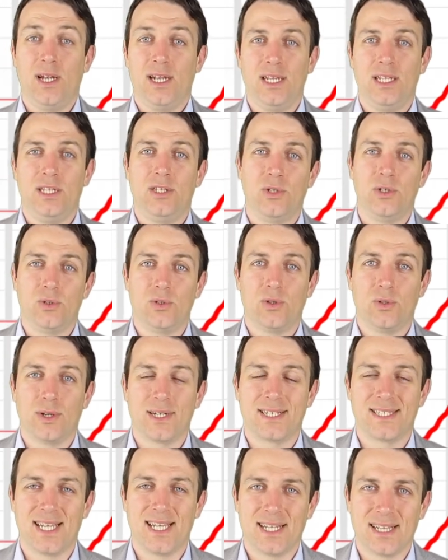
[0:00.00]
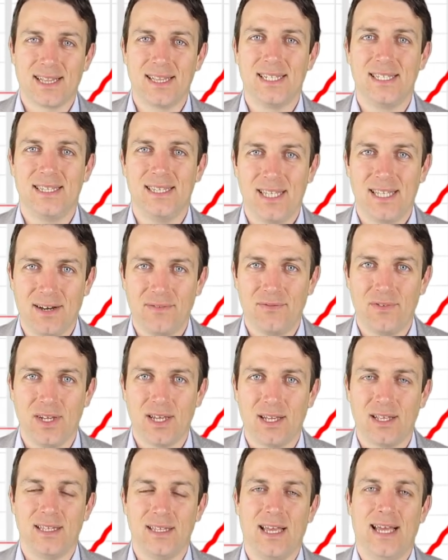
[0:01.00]
lead you to exactly
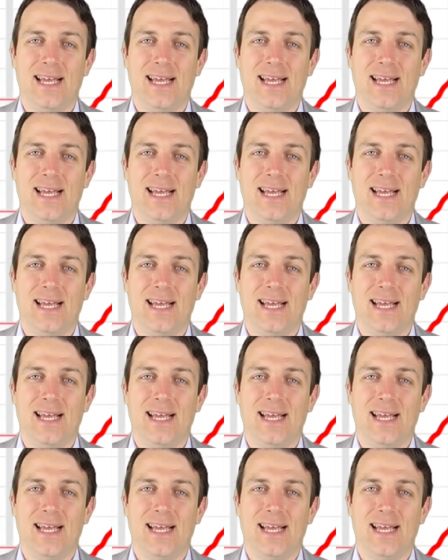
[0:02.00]
nothing,